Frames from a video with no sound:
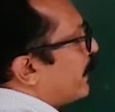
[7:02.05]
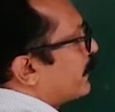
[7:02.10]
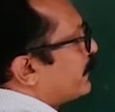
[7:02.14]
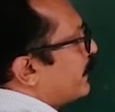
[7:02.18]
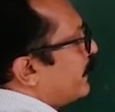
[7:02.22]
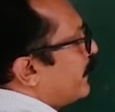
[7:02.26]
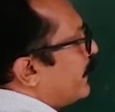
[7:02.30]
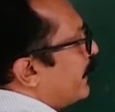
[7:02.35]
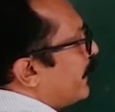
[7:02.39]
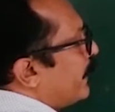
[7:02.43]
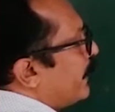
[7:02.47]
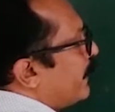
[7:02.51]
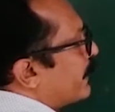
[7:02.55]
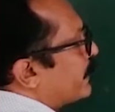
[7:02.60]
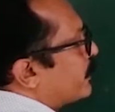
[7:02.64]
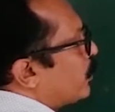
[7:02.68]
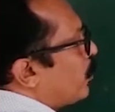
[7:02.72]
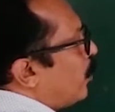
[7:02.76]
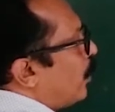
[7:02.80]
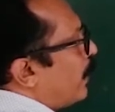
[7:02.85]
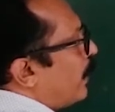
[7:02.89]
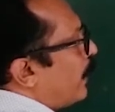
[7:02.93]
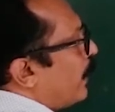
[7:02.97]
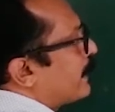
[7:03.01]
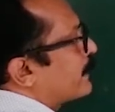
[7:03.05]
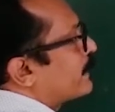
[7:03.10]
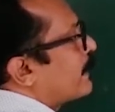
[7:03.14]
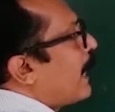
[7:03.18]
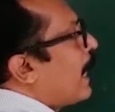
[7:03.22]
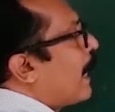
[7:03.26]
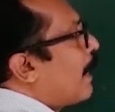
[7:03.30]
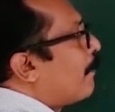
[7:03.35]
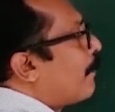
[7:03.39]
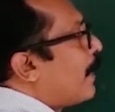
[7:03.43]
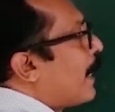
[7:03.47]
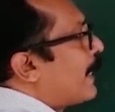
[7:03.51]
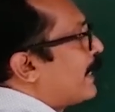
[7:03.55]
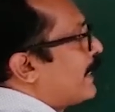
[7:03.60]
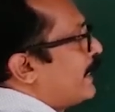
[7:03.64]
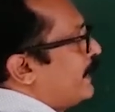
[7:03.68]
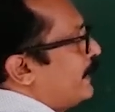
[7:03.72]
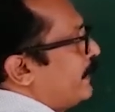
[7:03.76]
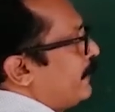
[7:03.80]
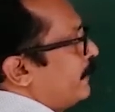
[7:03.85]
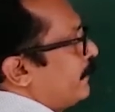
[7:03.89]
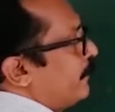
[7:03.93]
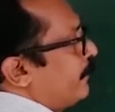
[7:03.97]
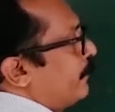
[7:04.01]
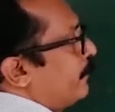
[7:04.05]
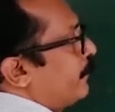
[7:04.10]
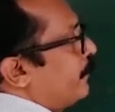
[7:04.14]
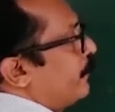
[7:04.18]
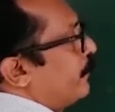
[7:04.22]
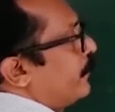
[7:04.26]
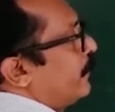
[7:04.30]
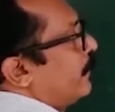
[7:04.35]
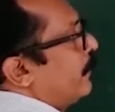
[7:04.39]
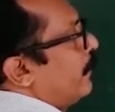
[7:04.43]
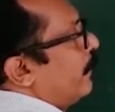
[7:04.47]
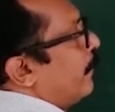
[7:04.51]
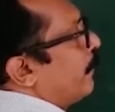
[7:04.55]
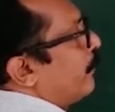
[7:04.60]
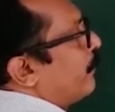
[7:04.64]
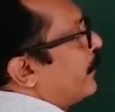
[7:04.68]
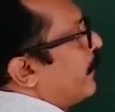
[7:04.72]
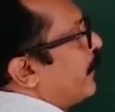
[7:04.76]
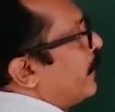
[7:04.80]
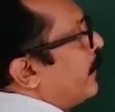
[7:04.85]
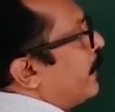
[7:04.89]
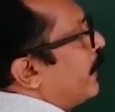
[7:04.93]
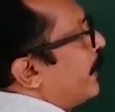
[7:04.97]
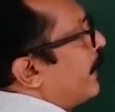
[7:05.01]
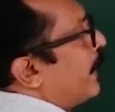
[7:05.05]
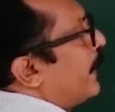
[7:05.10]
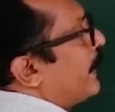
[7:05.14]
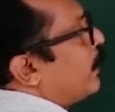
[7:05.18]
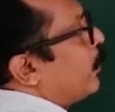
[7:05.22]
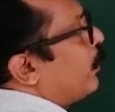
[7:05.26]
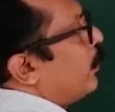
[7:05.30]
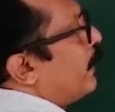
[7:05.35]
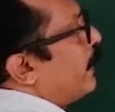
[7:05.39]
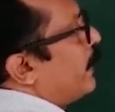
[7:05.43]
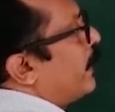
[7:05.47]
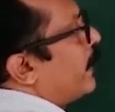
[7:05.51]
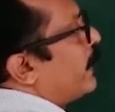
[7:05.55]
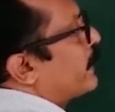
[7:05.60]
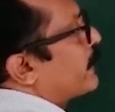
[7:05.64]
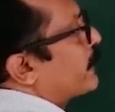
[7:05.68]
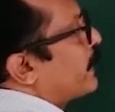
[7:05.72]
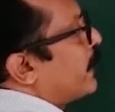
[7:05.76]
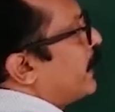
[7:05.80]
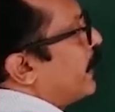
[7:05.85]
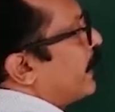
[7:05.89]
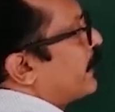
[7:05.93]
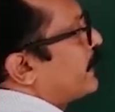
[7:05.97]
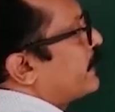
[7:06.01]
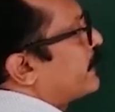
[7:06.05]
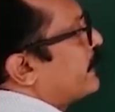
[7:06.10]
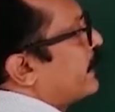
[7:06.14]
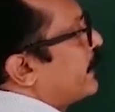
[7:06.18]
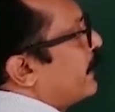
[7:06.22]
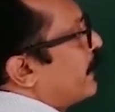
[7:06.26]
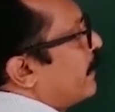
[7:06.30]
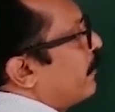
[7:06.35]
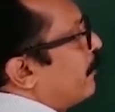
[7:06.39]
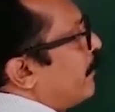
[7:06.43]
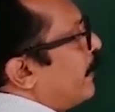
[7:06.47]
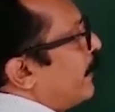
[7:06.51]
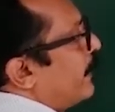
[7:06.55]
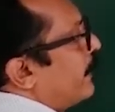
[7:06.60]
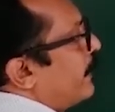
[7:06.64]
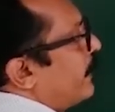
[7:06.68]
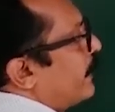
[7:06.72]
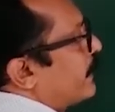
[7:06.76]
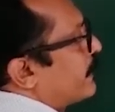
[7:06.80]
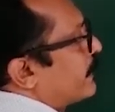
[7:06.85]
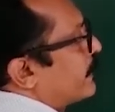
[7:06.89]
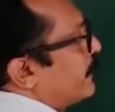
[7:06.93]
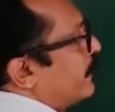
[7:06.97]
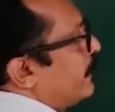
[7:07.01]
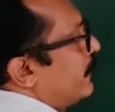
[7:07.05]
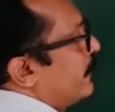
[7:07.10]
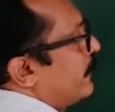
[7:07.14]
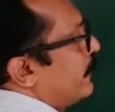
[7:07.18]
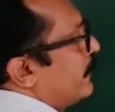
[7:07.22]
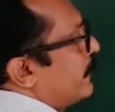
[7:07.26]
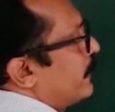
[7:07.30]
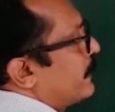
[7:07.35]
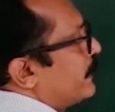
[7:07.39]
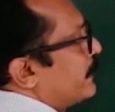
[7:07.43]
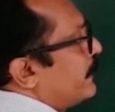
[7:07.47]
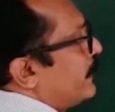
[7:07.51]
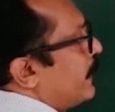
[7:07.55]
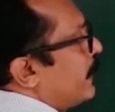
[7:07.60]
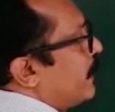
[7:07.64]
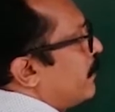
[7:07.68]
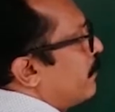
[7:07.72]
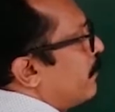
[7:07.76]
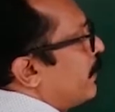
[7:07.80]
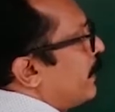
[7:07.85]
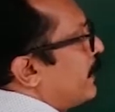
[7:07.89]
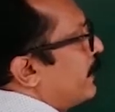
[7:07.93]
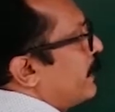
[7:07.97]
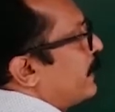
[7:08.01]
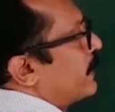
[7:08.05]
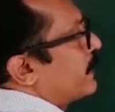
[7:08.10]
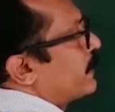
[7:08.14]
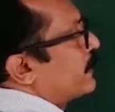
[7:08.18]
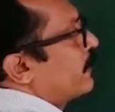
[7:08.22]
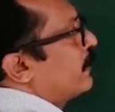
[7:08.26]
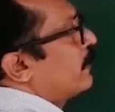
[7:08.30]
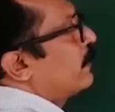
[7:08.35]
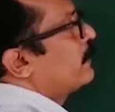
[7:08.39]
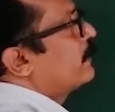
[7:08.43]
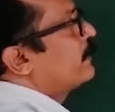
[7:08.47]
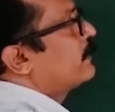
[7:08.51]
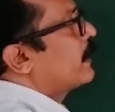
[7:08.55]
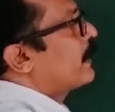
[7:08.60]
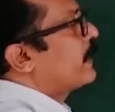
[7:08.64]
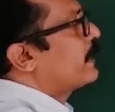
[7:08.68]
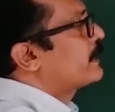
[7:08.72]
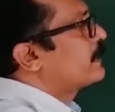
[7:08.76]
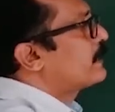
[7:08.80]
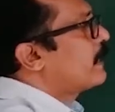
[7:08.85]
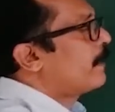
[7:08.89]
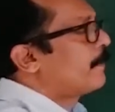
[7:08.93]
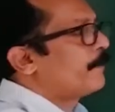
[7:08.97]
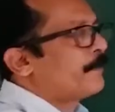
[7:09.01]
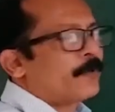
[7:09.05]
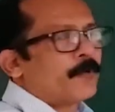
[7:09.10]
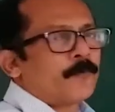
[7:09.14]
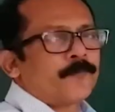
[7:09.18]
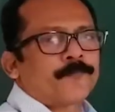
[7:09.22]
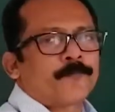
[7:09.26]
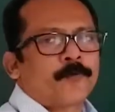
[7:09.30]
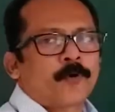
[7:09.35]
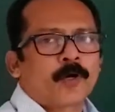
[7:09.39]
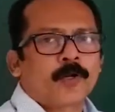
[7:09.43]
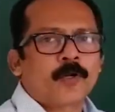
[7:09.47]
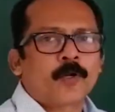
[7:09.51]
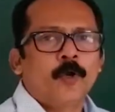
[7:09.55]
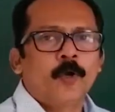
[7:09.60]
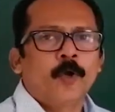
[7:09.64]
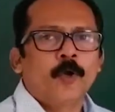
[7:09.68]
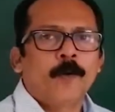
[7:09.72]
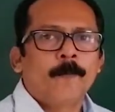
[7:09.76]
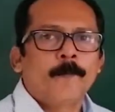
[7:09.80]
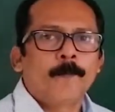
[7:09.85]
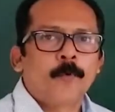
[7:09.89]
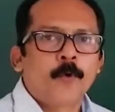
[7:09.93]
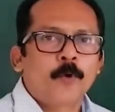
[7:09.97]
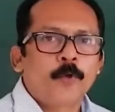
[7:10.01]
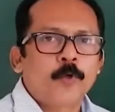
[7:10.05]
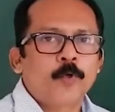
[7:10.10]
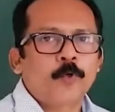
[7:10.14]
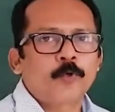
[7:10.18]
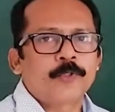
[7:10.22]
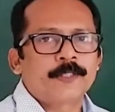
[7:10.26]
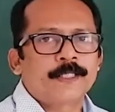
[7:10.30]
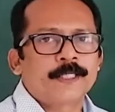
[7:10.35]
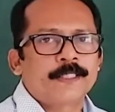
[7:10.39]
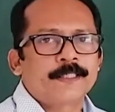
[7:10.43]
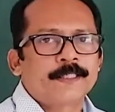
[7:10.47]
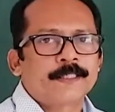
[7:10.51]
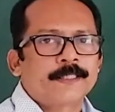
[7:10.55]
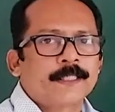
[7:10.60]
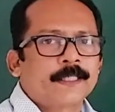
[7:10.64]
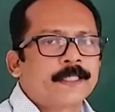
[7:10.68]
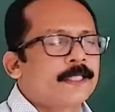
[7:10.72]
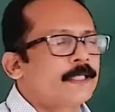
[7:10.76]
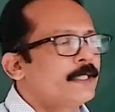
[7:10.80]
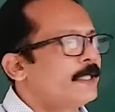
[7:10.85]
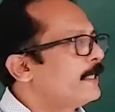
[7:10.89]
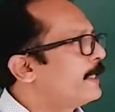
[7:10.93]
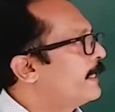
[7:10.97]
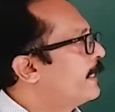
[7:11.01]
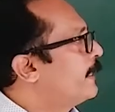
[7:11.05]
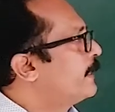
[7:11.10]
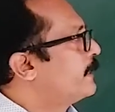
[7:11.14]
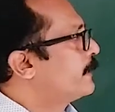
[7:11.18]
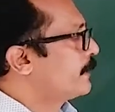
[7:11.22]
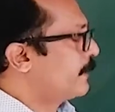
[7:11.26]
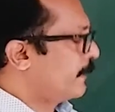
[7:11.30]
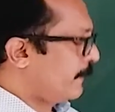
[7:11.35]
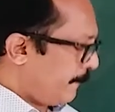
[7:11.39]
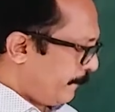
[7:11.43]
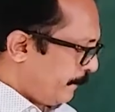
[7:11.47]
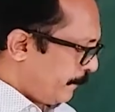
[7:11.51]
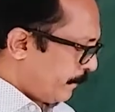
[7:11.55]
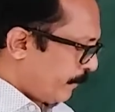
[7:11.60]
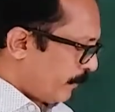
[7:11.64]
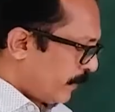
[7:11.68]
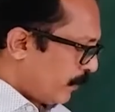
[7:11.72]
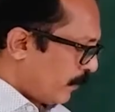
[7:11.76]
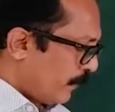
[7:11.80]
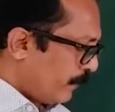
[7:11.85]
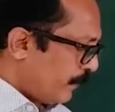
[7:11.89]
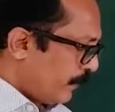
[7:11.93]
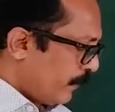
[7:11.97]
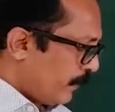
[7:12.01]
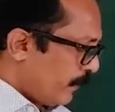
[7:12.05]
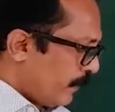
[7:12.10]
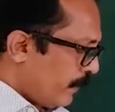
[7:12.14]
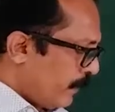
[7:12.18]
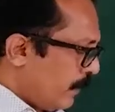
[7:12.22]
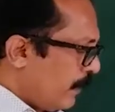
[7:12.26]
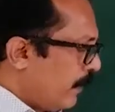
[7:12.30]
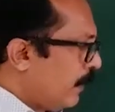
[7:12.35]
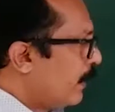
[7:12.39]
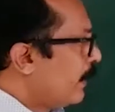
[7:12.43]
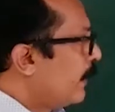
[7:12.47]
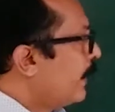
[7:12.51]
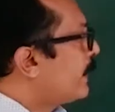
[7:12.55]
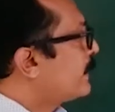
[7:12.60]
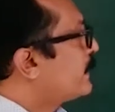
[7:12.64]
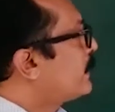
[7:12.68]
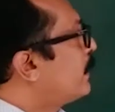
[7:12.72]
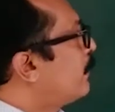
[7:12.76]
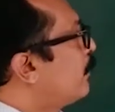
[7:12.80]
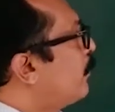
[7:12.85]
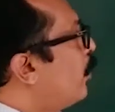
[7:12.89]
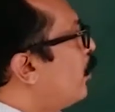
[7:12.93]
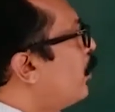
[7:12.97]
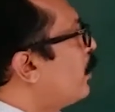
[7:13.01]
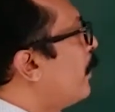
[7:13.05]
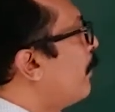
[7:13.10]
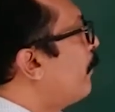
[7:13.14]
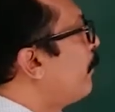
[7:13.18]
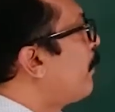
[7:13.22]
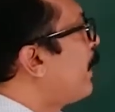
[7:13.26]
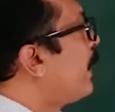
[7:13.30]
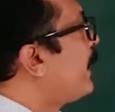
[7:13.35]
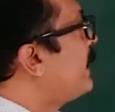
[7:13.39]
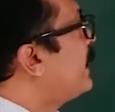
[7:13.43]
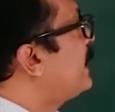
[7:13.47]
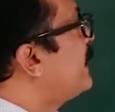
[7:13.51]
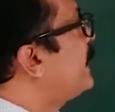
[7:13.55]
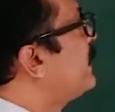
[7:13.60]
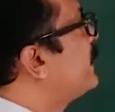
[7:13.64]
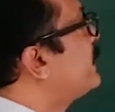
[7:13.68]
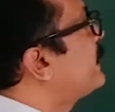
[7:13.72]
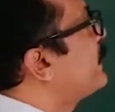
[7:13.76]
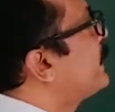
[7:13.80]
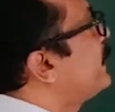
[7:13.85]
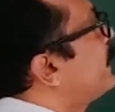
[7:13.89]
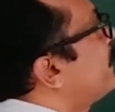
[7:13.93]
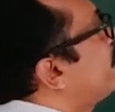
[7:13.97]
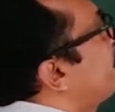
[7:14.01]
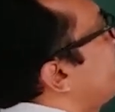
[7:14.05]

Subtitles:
as a ligand is called as amine. Then negative ligands like Cl minus, Cn minus. These are example for monodentate ligands. Next, about bidentate